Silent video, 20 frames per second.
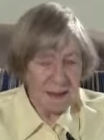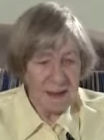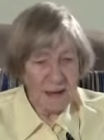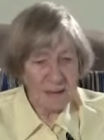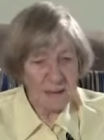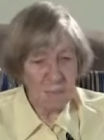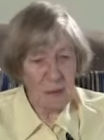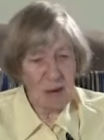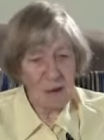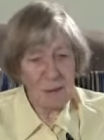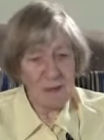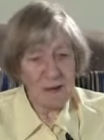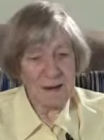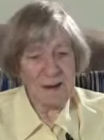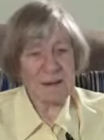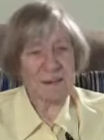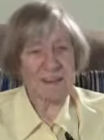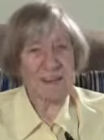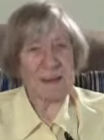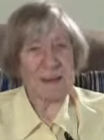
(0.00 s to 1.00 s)
Now, the Bible
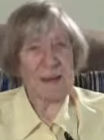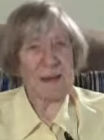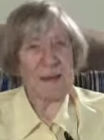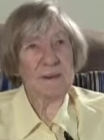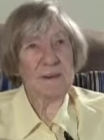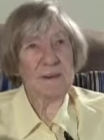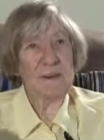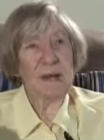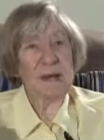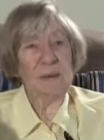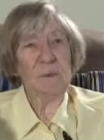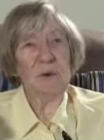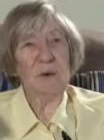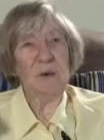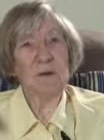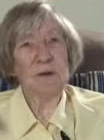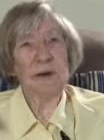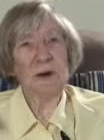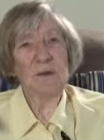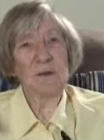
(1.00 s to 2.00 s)
does say, "To him
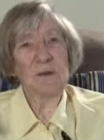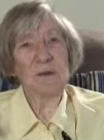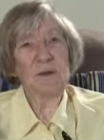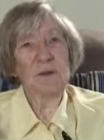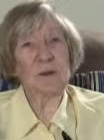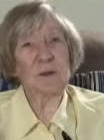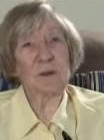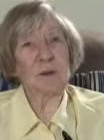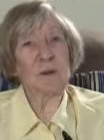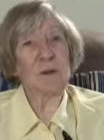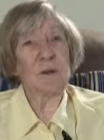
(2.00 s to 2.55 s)
who knoweth to